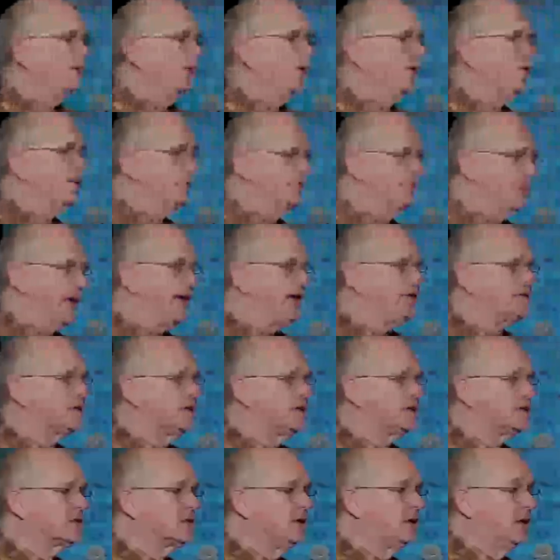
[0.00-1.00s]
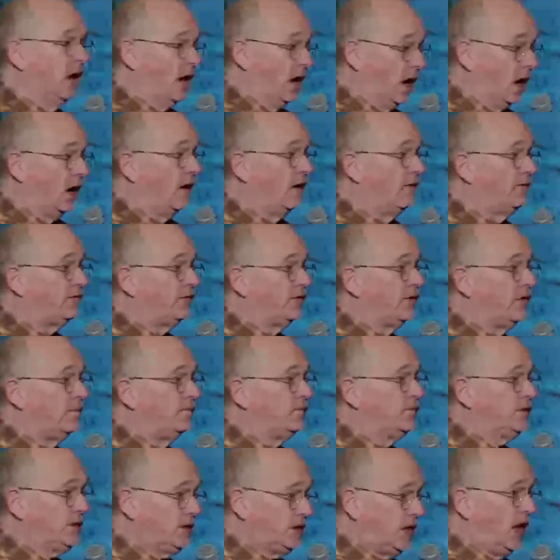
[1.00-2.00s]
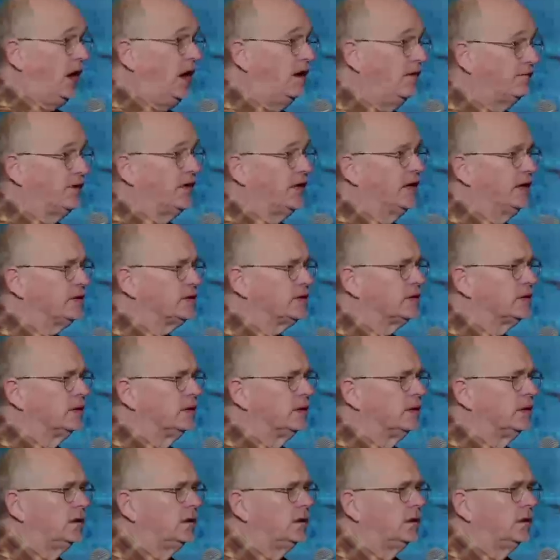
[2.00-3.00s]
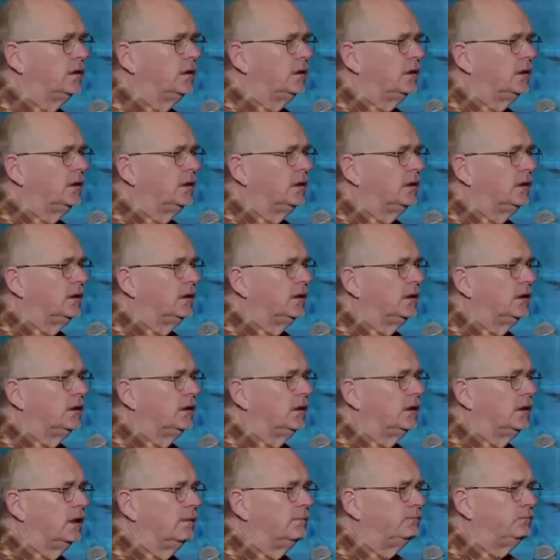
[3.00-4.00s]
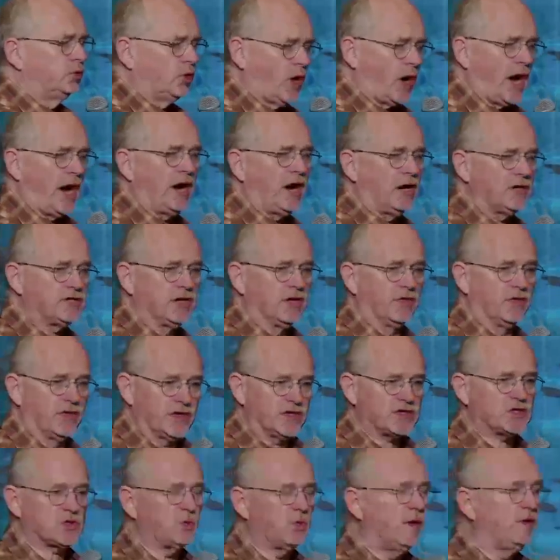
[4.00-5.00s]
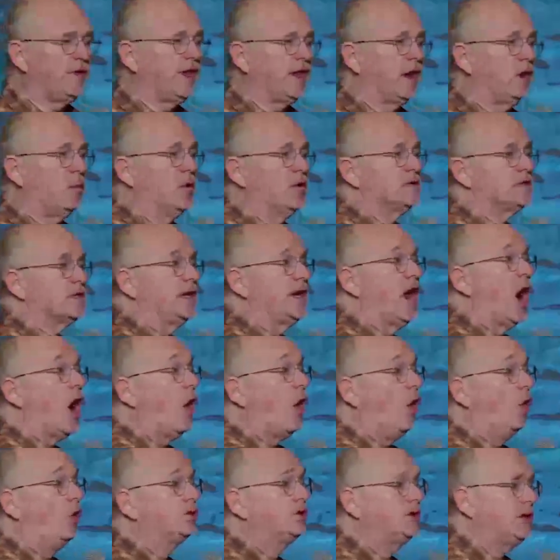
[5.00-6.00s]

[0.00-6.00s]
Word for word: on the basis of covenant. Prior to this one, there was an old